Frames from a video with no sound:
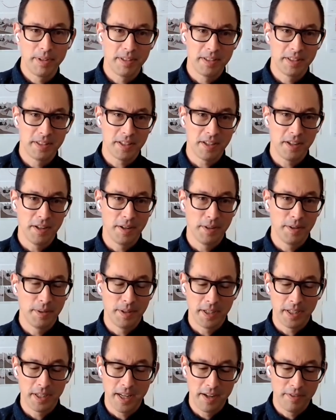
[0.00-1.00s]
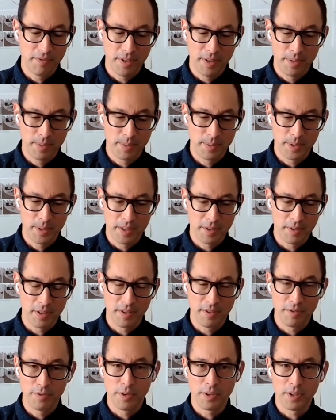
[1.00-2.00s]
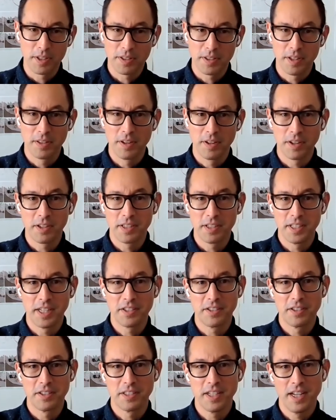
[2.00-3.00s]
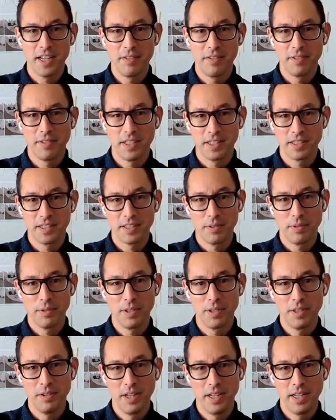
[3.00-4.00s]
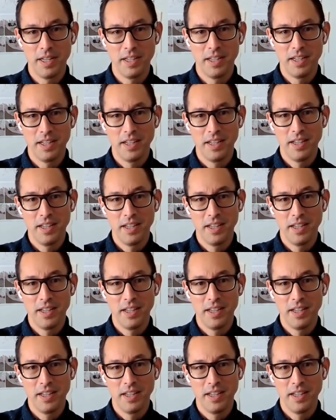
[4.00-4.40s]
And so again, if I was just sort of focused on the architecture side of things that we're doing,